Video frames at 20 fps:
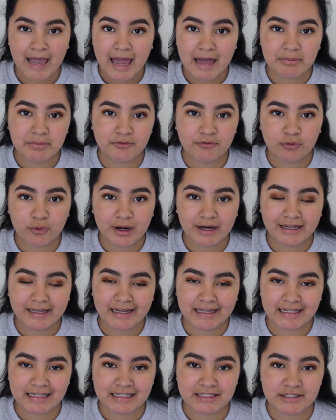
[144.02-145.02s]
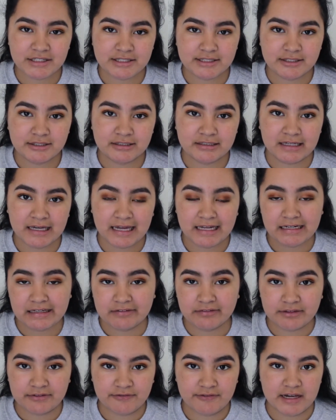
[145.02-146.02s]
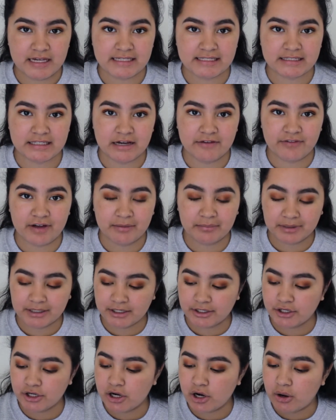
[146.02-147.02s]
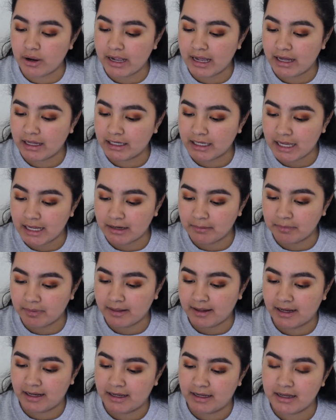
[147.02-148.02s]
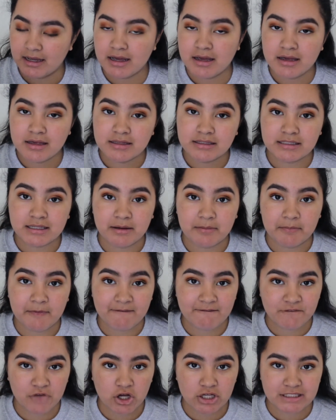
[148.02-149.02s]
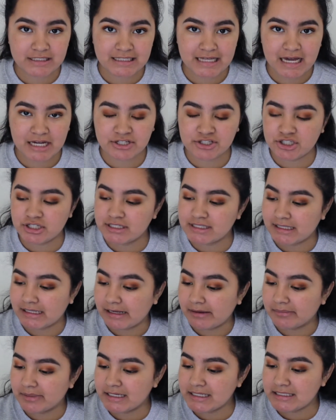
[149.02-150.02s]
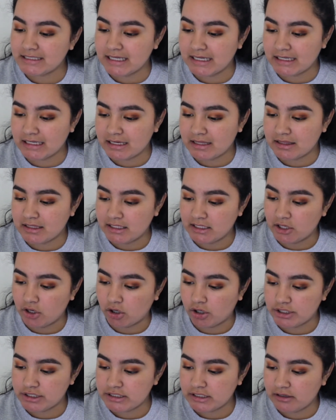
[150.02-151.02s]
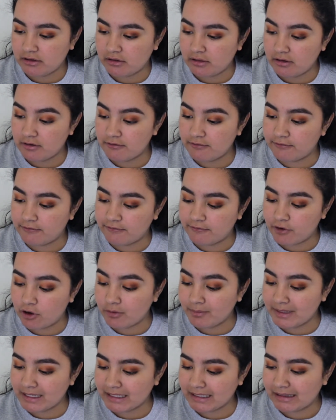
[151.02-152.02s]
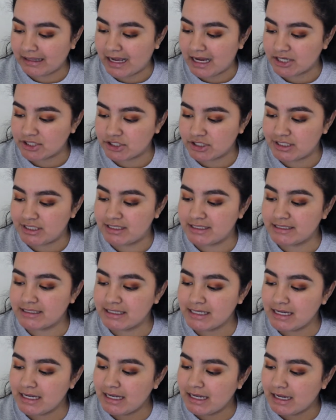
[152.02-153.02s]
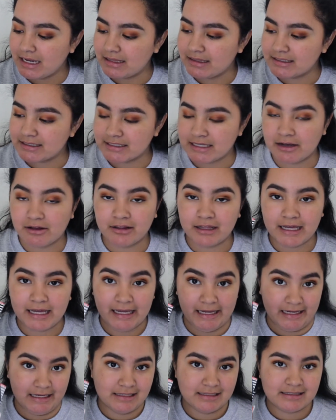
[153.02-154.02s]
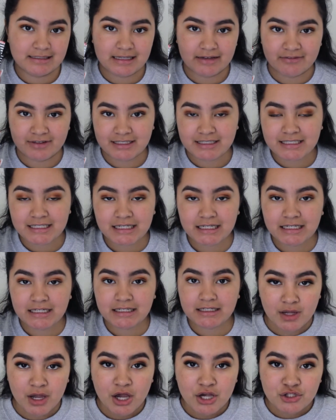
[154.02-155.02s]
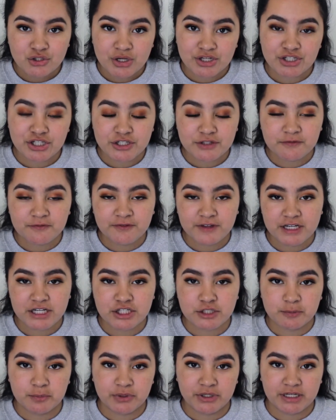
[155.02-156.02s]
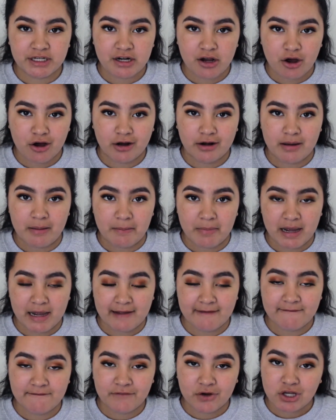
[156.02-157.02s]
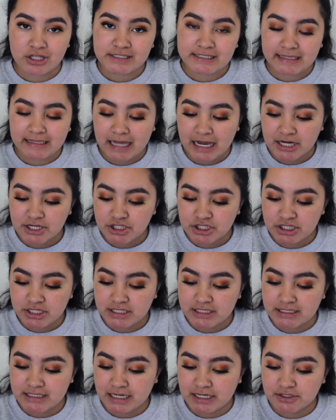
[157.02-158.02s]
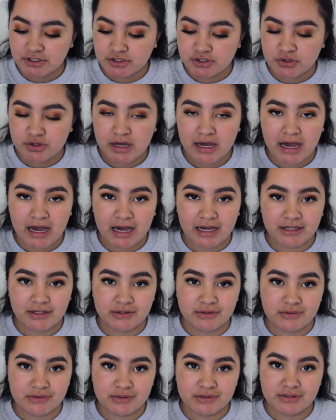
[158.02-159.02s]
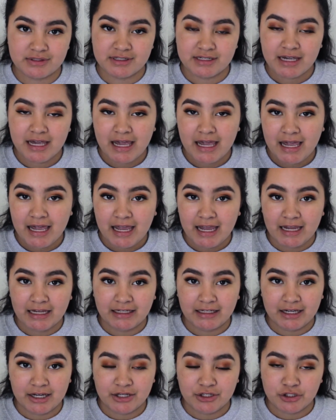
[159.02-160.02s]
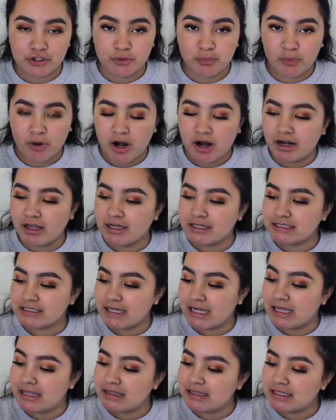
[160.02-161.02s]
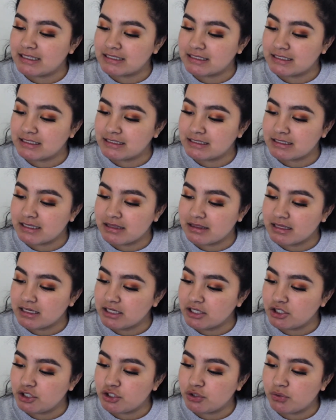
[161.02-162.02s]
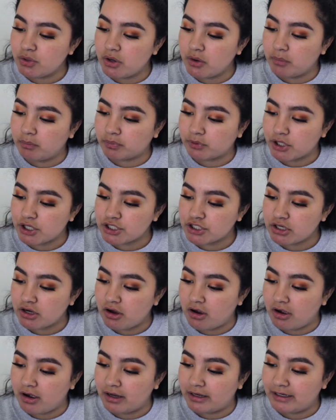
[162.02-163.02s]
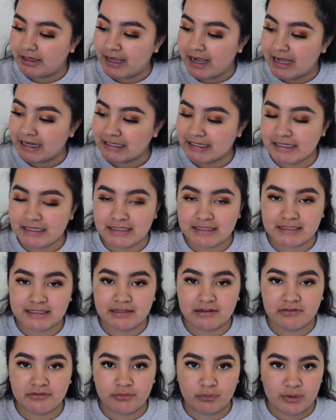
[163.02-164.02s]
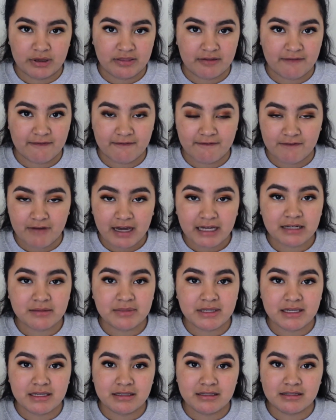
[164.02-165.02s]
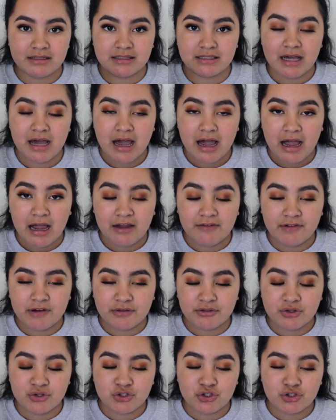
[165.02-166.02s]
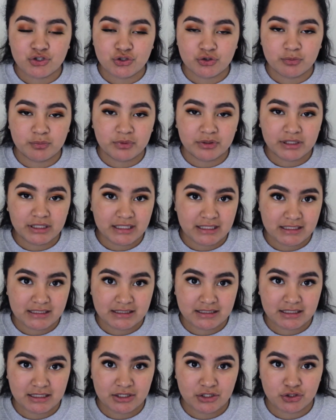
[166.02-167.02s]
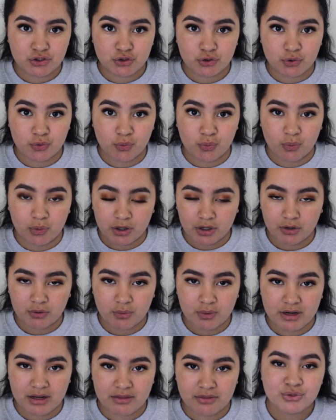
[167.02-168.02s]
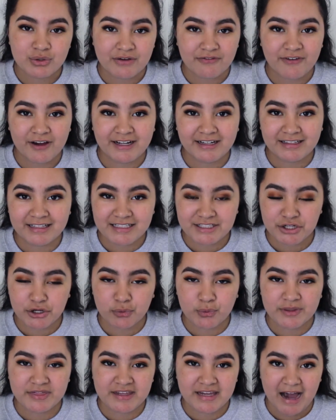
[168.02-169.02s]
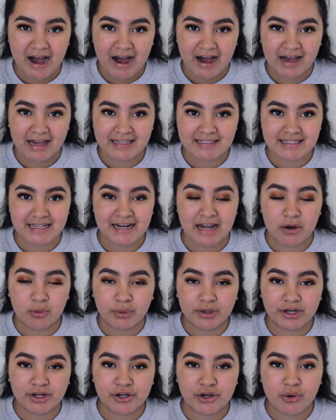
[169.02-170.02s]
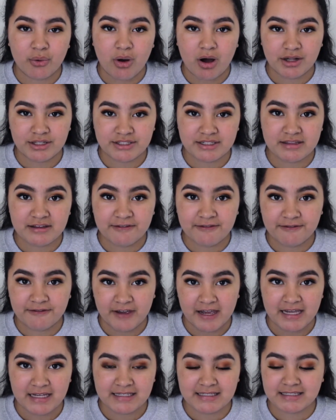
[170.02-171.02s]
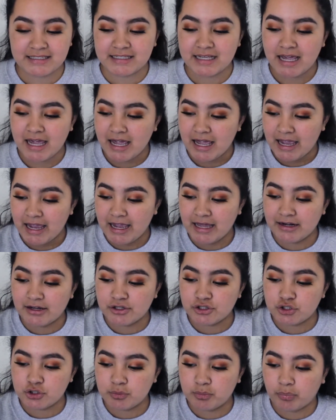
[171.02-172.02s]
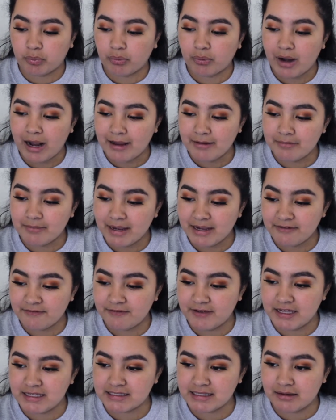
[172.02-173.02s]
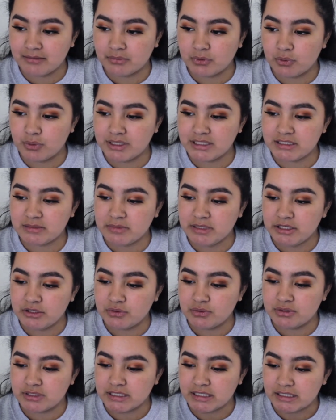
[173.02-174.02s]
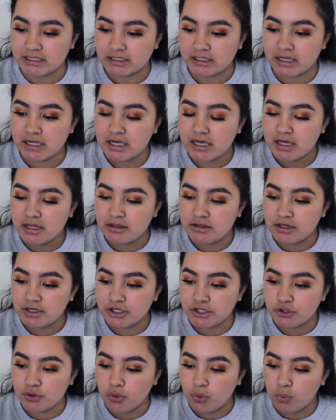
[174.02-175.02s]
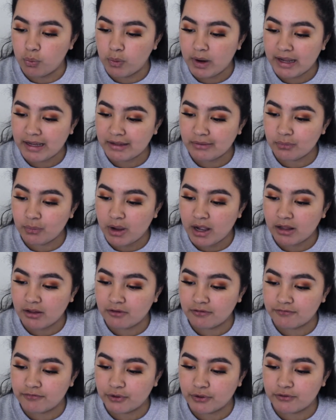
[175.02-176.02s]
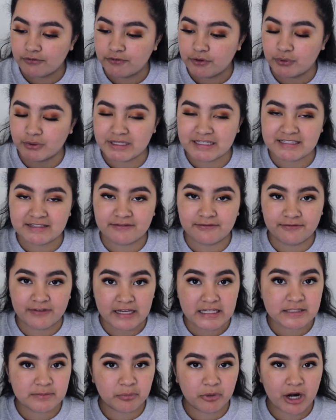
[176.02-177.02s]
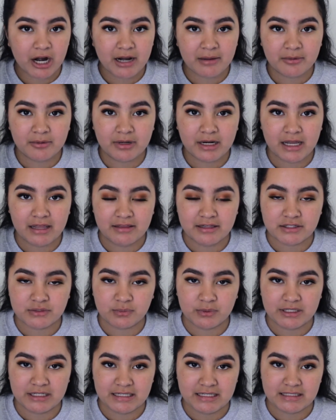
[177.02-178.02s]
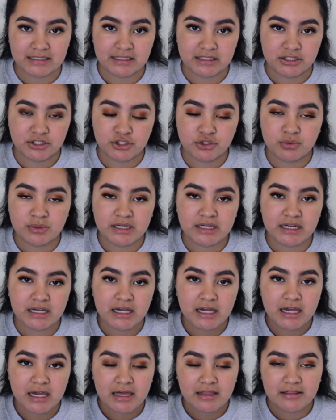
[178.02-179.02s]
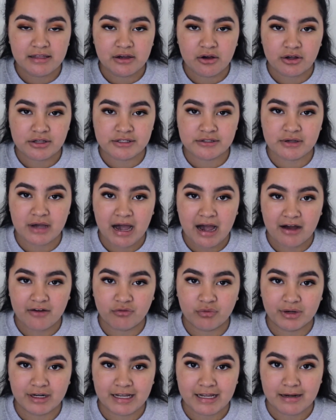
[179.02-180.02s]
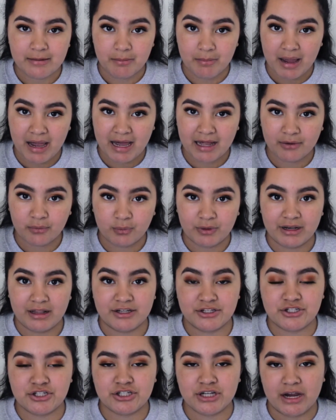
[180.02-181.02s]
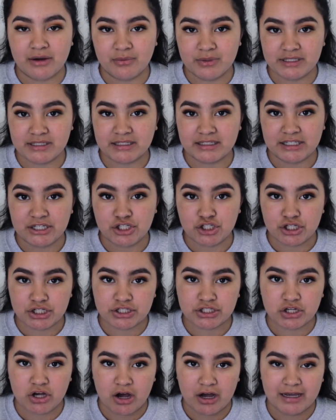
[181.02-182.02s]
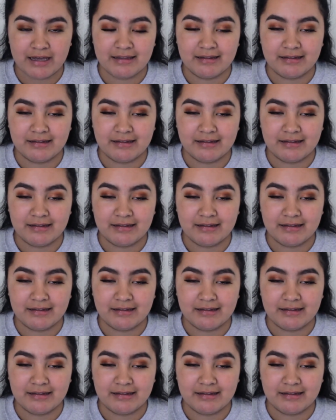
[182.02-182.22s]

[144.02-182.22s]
And before I get into any of the face stuff, I'm gonna go ahead and apply some false lashes, and I'm gonna take the Ardell Faux Mink lashes in the style 817. So I just finished putting on my false lashes, and to do that I used a new product, and this is the Duo Brush On Adhesive with Vitamins. I found this super easy to work with. So I'm finally done with the eyes, and now we're gonna go on to the face. And to prime my face, I'm going to be using the new Wet n Wild Photofocus Face Primer, and this one is in Dewy. They also have one in matte, which I recently just got